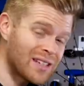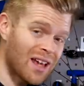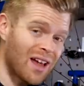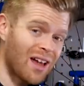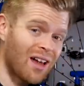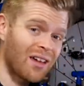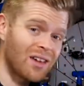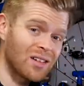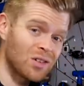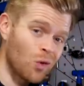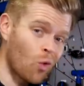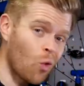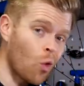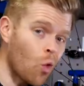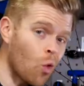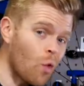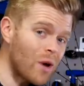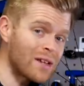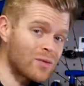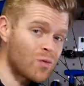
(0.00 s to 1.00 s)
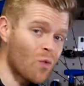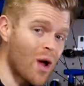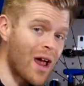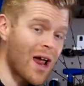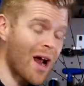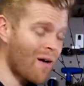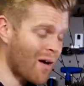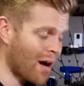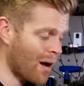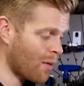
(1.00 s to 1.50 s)
tires always
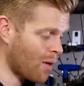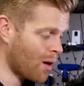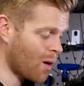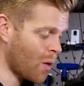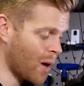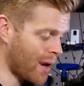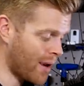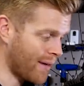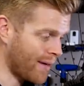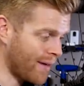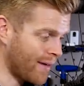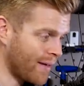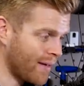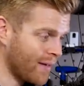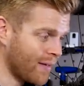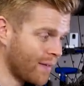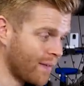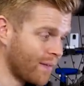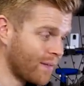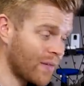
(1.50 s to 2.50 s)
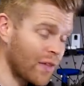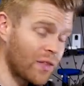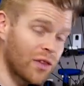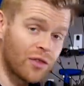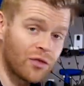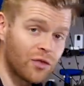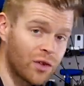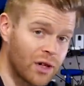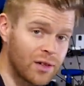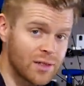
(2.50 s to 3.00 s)
wear out quicker than
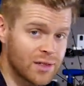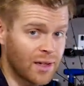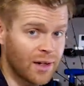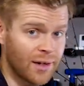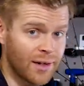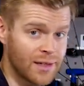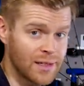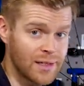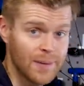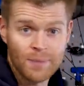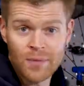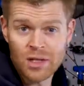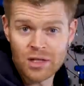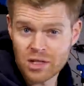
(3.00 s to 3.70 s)
the front tires.